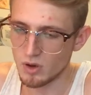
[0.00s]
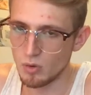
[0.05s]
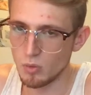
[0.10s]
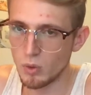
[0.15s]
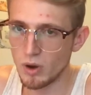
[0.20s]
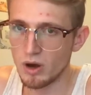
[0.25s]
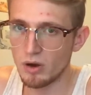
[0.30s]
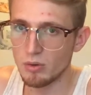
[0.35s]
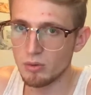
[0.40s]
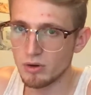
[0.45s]

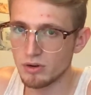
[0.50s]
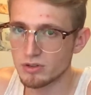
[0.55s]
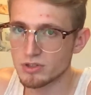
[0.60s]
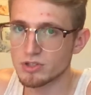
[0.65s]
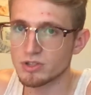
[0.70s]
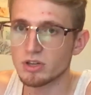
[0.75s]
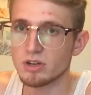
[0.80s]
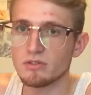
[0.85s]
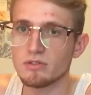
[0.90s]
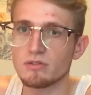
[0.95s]
while we were
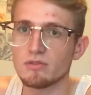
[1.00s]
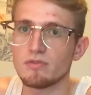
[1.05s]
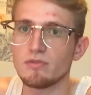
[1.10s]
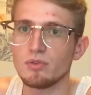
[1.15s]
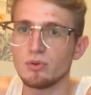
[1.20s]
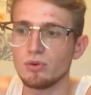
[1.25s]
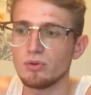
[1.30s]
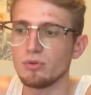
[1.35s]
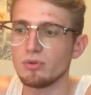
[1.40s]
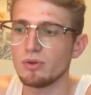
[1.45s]
serving
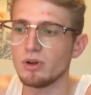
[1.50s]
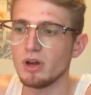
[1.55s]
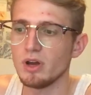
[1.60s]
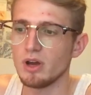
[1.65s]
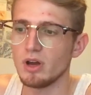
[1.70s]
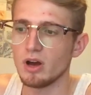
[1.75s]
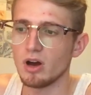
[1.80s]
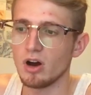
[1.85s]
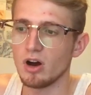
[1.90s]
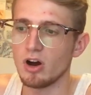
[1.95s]
food,
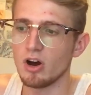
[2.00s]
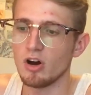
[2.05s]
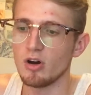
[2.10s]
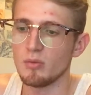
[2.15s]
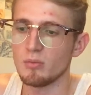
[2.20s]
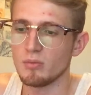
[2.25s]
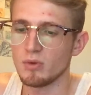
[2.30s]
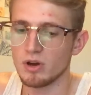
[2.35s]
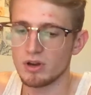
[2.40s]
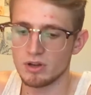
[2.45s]

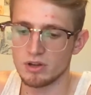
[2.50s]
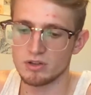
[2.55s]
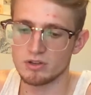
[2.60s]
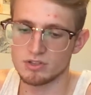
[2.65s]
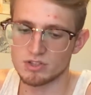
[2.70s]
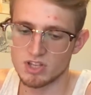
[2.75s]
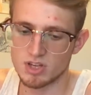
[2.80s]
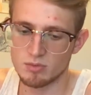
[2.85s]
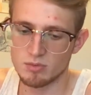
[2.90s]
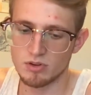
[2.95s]
um,
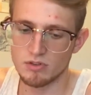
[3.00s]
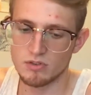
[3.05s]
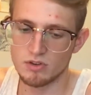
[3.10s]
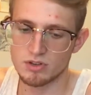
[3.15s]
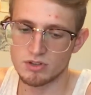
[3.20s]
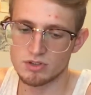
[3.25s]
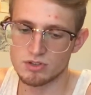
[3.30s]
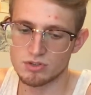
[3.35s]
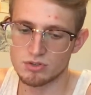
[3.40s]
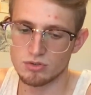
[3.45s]
some of
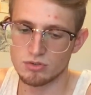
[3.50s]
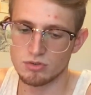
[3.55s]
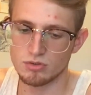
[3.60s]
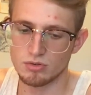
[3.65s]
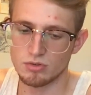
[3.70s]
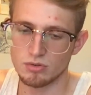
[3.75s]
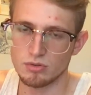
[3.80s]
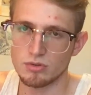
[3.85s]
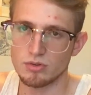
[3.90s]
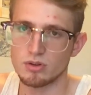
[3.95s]
us
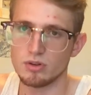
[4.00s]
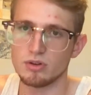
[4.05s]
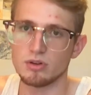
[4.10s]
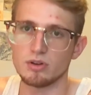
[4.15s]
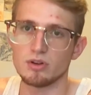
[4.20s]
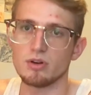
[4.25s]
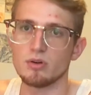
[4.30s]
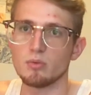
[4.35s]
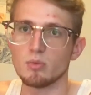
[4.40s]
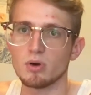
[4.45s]
who, you
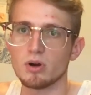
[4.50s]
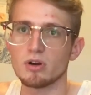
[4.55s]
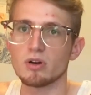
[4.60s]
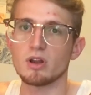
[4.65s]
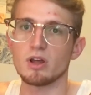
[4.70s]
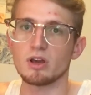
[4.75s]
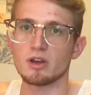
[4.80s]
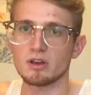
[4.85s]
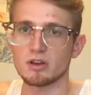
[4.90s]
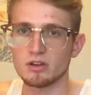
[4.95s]
know, weren't
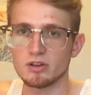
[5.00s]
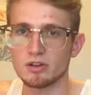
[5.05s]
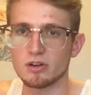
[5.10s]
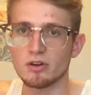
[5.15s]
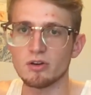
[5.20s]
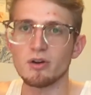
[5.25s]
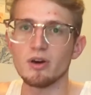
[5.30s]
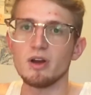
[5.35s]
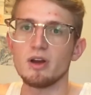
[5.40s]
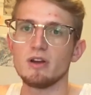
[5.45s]
like, you
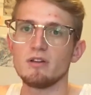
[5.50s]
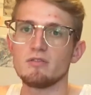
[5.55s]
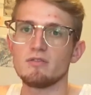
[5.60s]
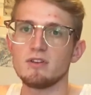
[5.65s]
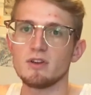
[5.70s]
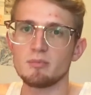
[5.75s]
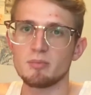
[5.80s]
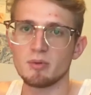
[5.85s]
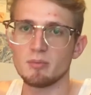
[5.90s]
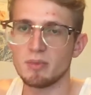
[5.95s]
know,
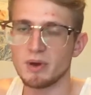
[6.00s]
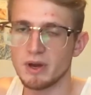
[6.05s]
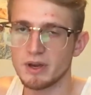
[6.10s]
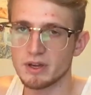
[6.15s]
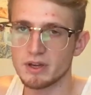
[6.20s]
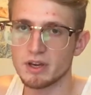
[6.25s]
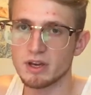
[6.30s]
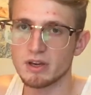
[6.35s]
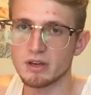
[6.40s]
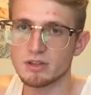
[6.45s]
flipping
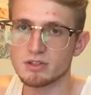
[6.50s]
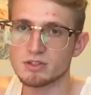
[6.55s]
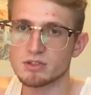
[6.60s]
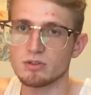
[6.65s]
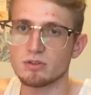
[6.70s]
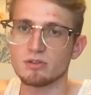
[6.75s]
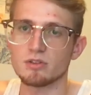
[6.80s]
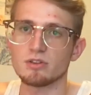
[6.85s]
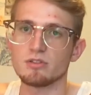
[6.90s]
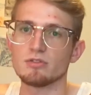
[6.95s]
pancakes
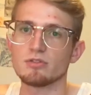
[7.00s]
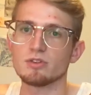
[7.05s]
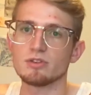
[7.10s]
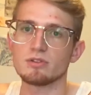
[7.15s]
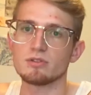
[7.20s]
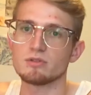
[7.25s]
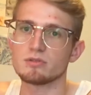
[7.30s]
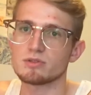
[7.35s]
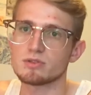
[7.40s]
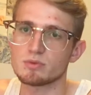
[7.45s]
and on the
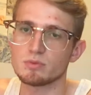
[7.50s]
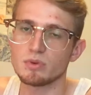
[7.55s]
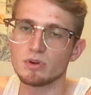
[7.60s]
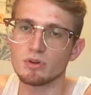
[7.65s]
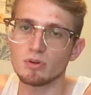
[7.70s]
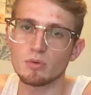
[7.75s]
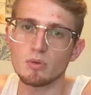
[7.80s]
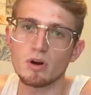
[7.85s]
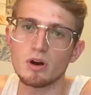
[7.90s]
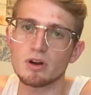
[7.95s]
griddles, we
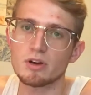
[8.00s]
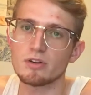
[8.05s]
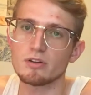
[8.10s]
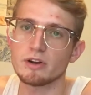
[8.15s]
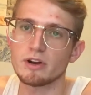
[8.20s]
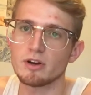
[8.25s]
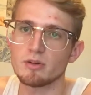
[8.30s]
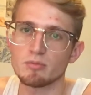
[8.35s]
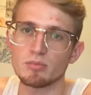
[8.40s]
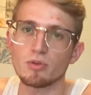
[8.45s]
were walking
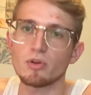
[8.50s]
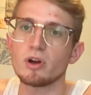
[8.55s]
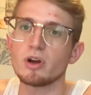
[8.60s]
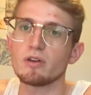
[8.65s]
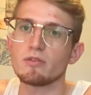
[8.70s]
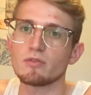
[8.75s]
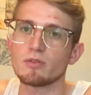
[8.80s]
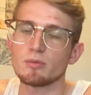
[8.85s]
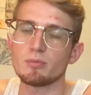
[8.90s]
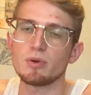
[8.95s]
around
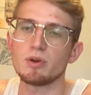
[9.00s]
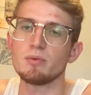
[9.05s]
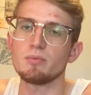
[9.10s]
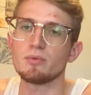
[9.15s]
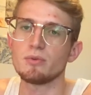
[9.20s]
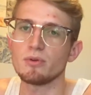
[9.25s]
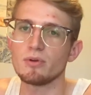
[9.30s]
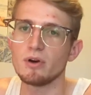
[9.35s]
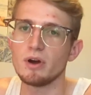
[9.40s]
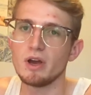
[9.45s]
praying for
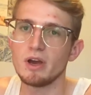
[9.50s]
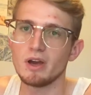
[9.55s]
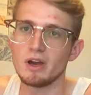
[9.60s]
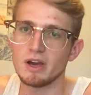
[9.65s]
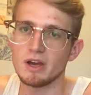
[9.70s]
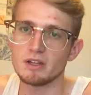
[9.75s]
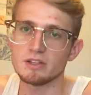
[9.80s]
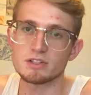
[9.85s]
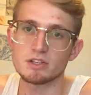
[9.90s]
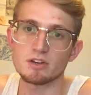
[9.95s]
people
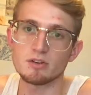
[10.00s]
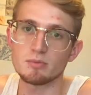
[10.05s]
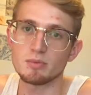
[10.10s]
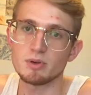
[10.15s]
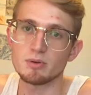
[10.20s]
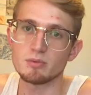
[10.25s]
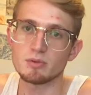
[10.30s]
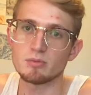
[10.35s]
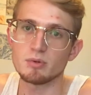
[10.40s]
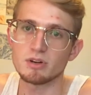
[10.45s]
and telling
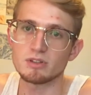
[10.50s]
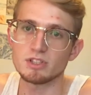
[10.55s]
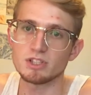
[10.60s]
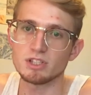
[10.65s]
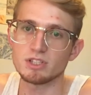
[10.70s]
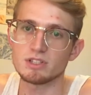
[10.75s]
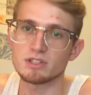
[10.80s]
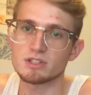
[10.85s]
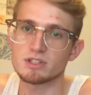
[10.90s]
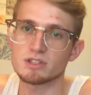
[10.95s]
people about
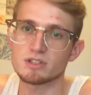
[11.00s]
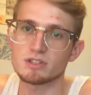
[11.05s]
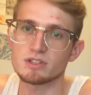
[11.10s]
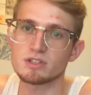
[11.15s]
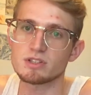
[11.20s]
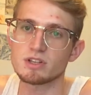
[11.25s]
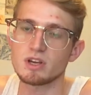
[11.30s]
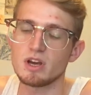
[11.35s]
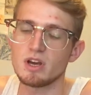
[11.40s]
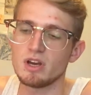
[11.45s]

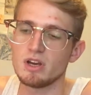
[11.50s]
Jesus.